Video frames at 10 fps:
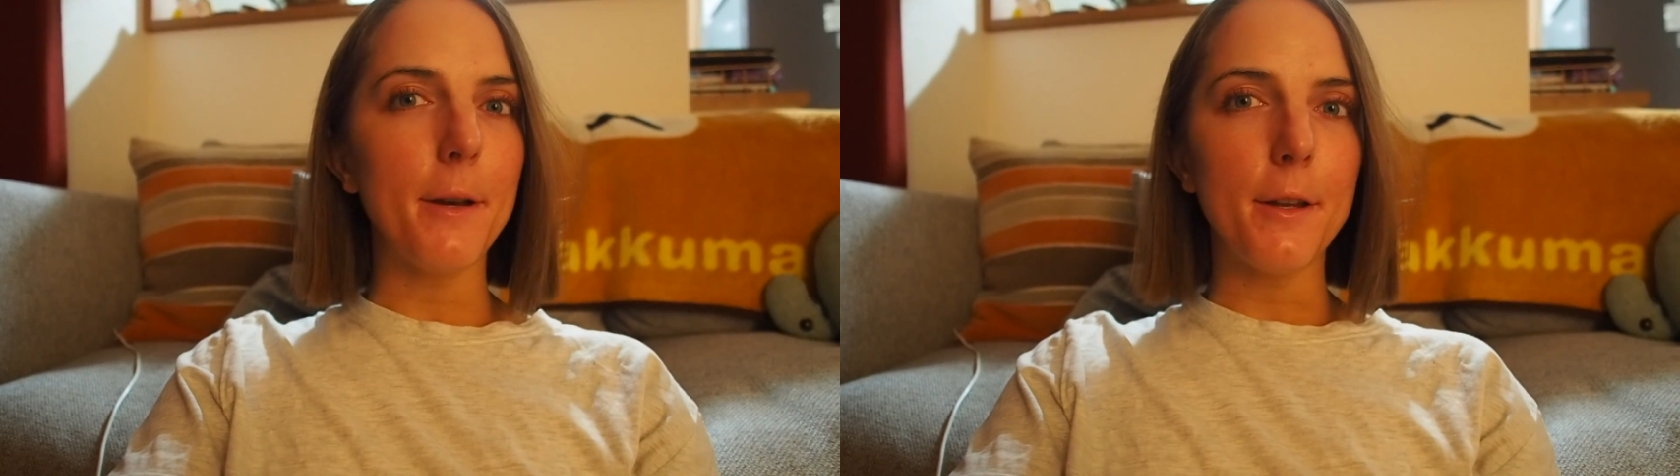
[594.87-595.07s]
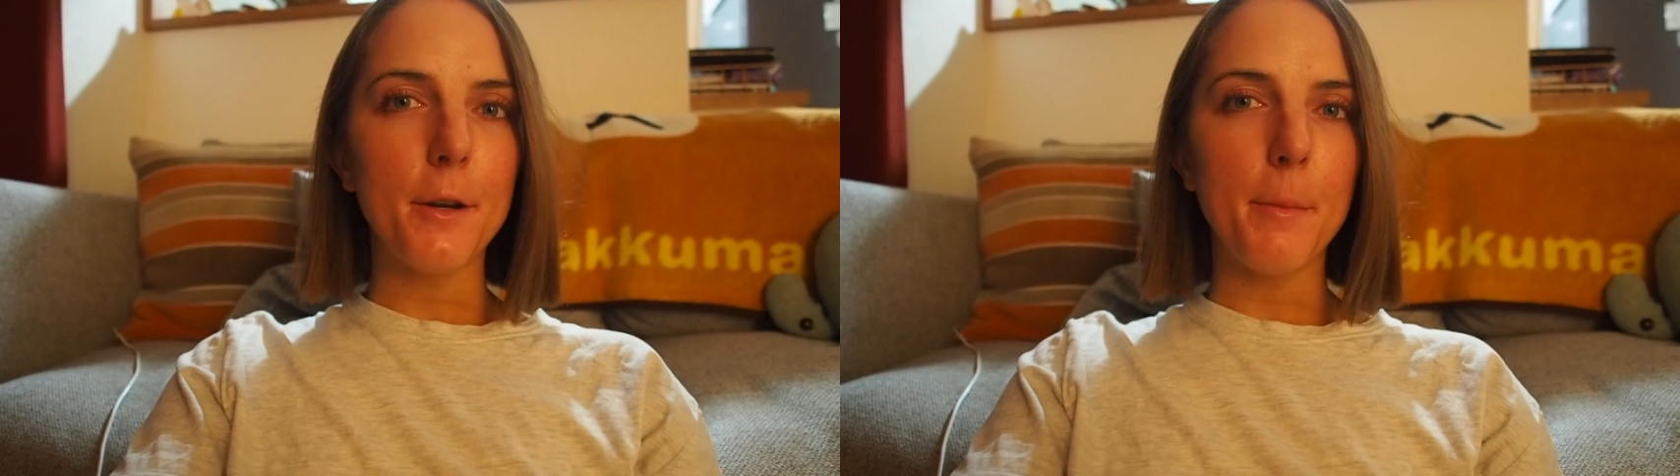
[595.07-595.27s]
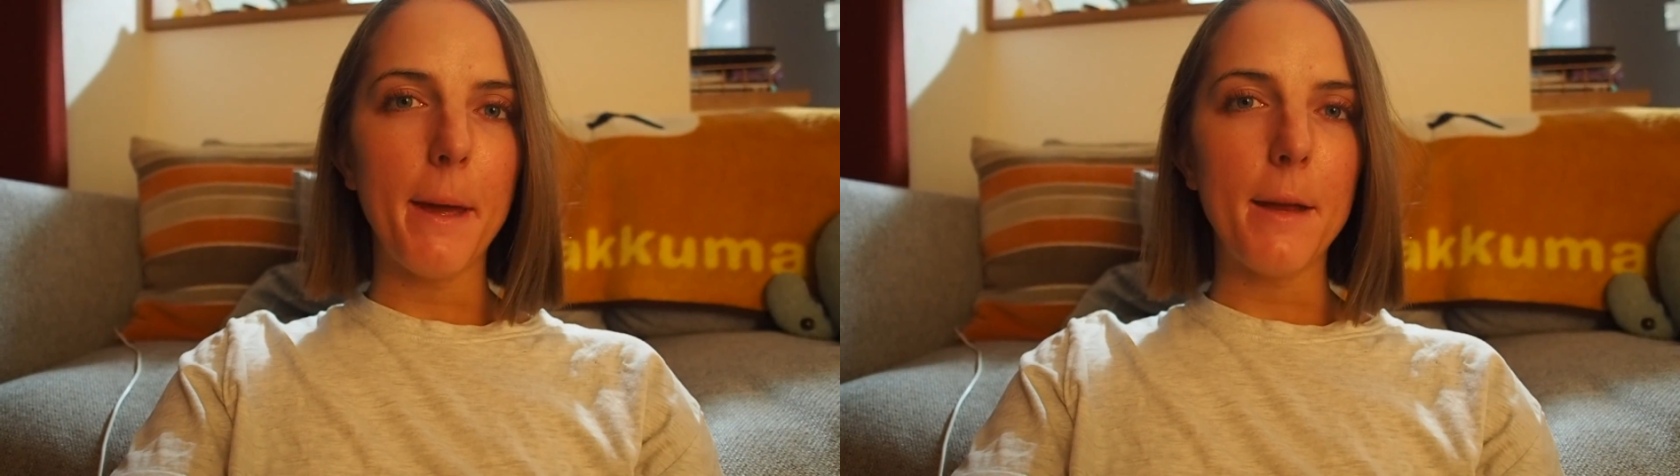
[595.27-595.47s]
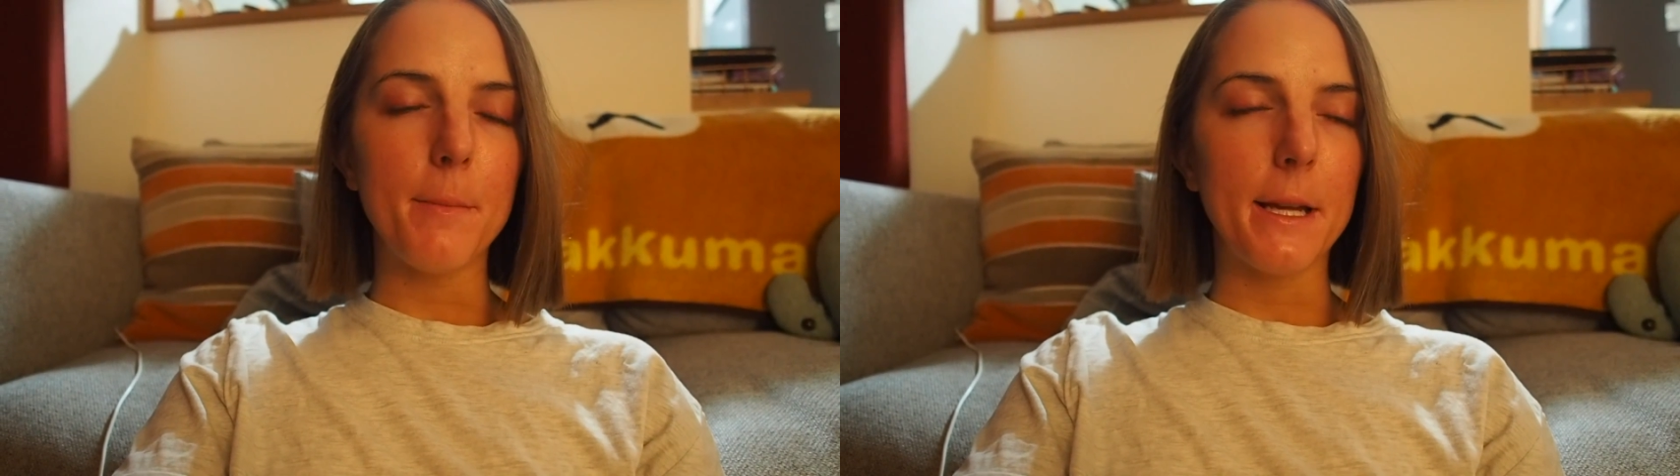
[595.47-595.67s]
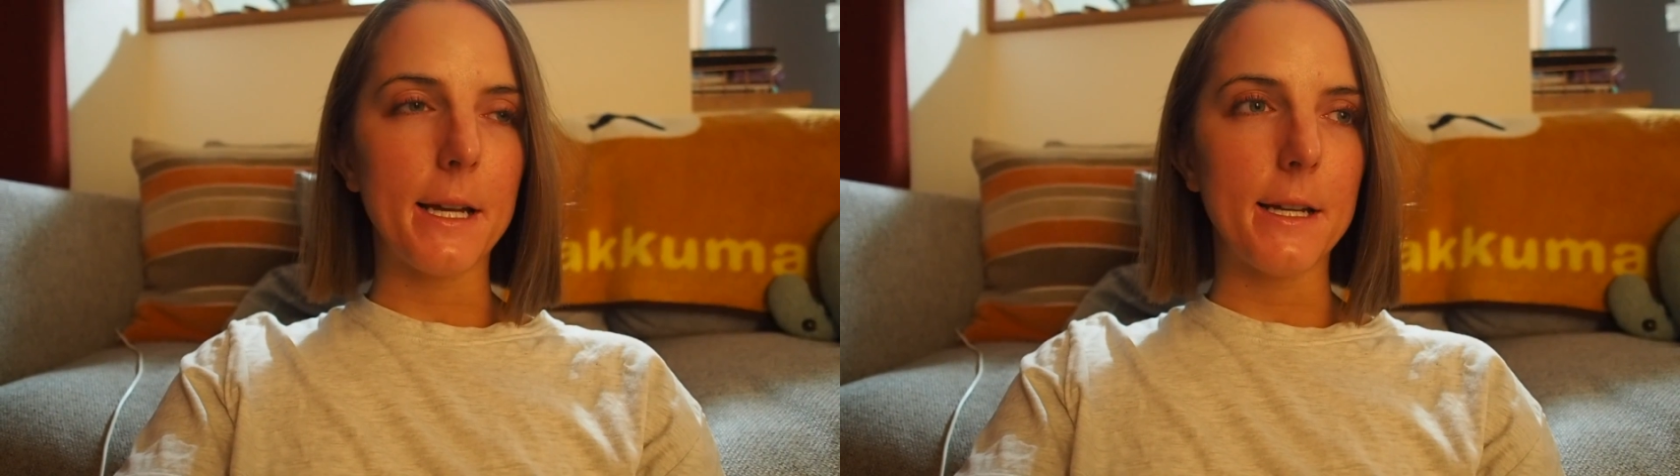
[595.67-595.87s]
gonna go to bed
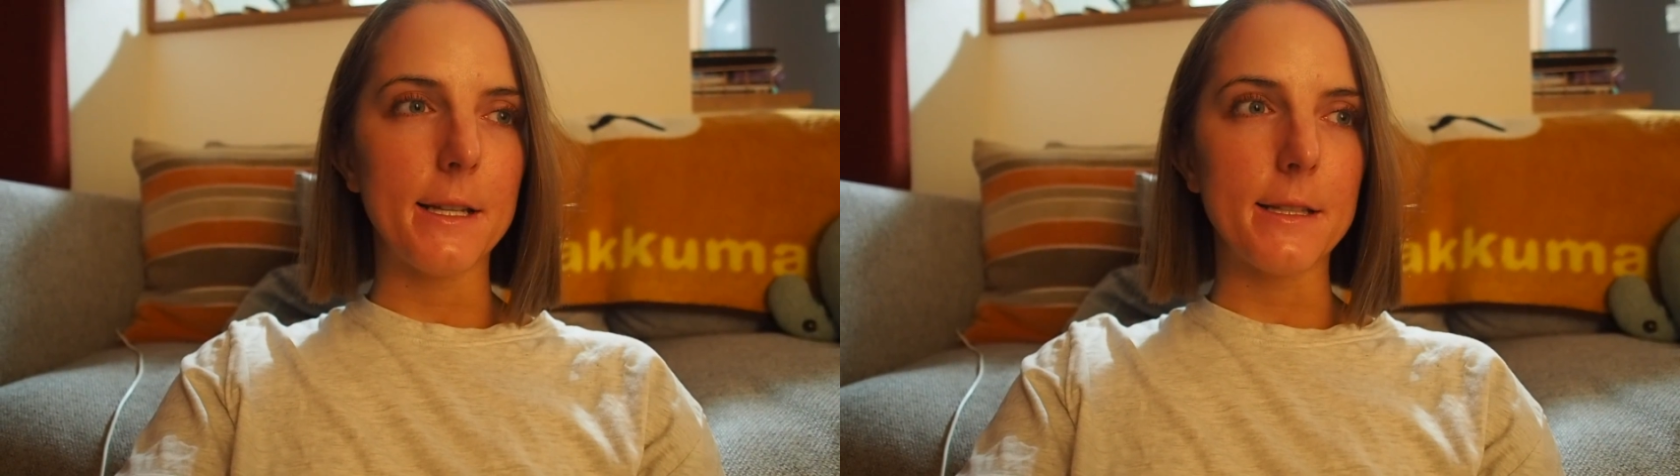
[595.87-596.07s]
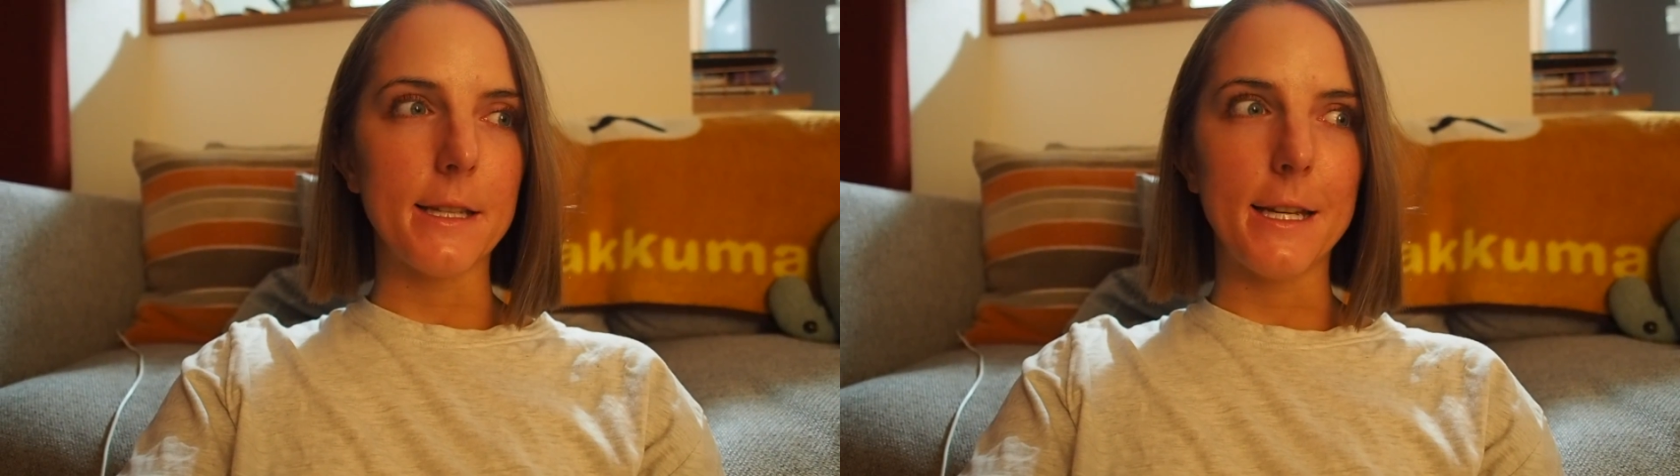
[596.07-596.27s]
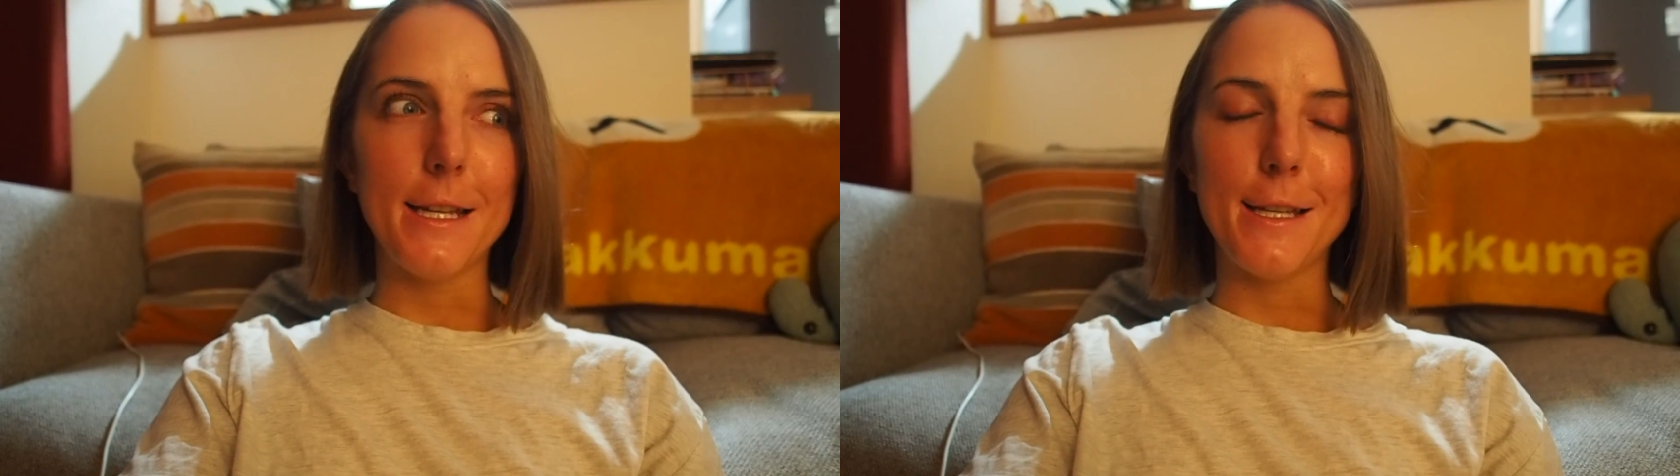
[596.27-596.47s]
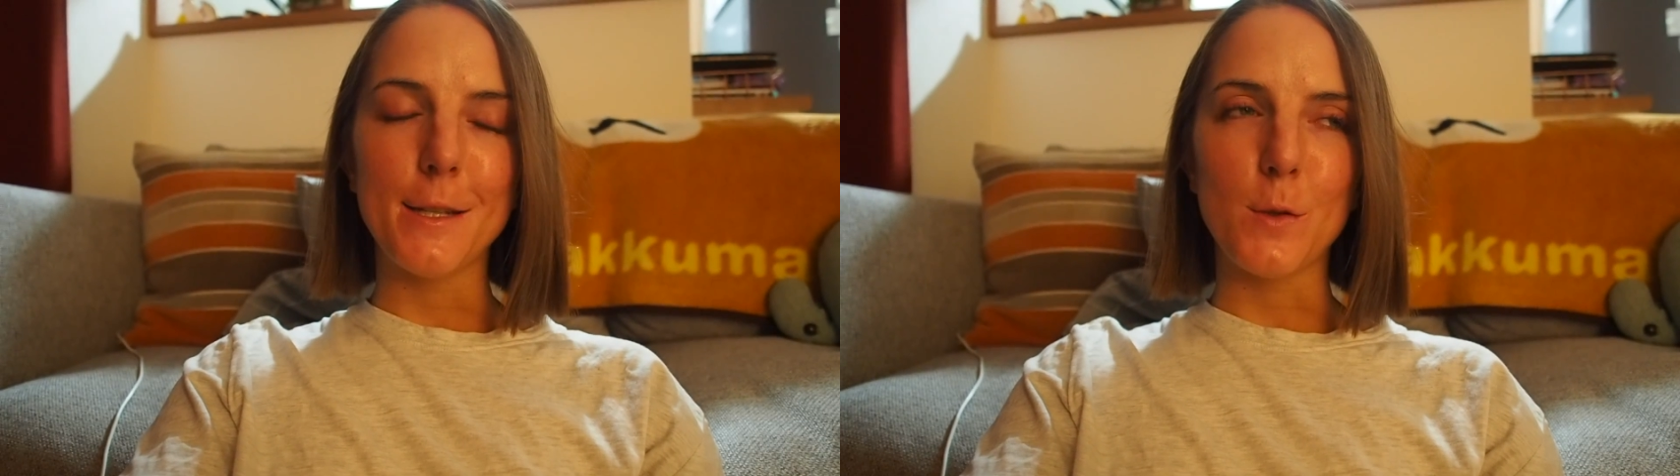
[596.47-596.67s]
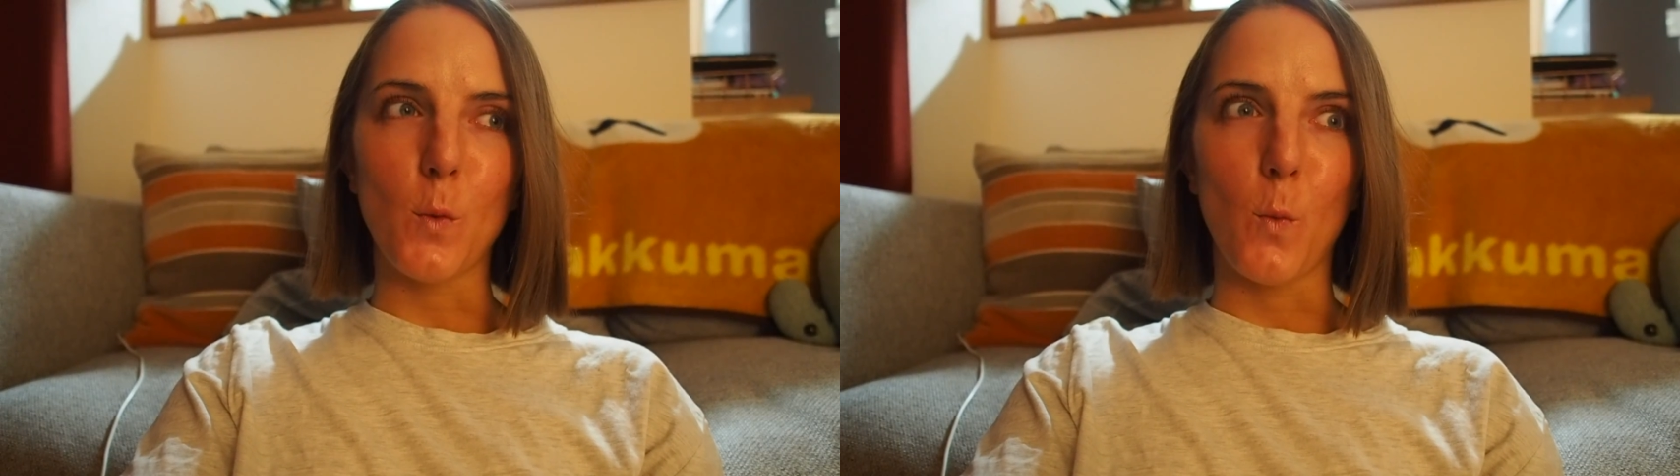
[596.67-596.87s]
because it is